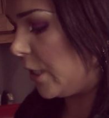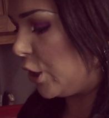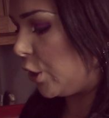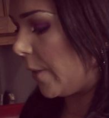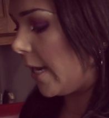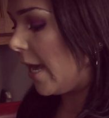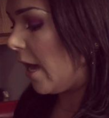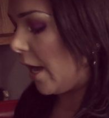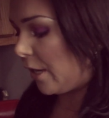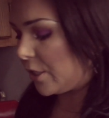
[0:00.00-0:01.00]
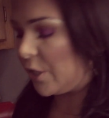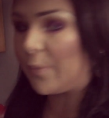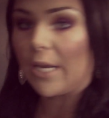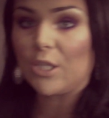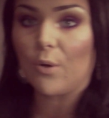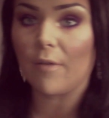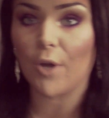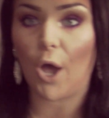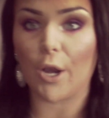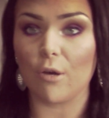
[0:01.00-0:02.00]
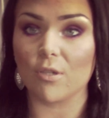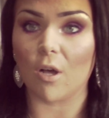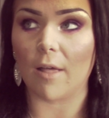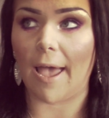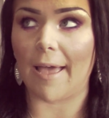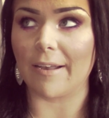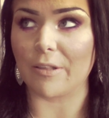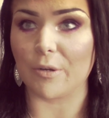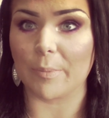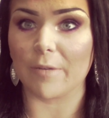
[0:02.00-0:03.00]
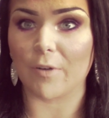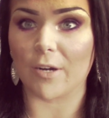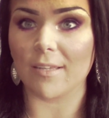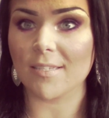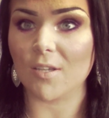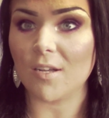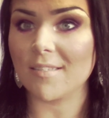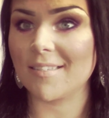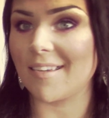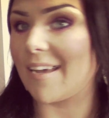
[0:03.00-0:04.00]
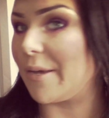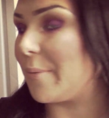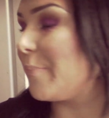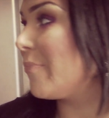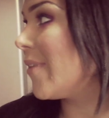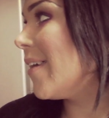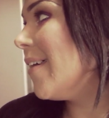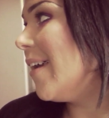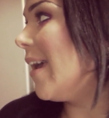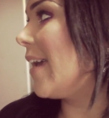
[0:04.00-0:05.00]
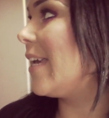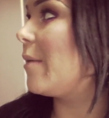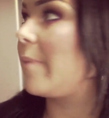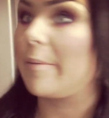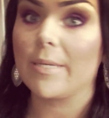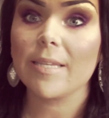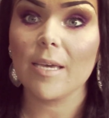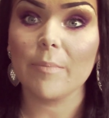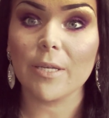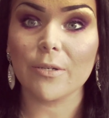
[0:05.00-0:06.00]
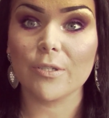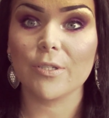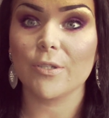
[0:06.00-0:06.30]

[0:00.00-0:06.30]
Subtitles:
to do it. I also, when I do avocados, I'll add a little bit of garlic salt. Again, babies can be allergic to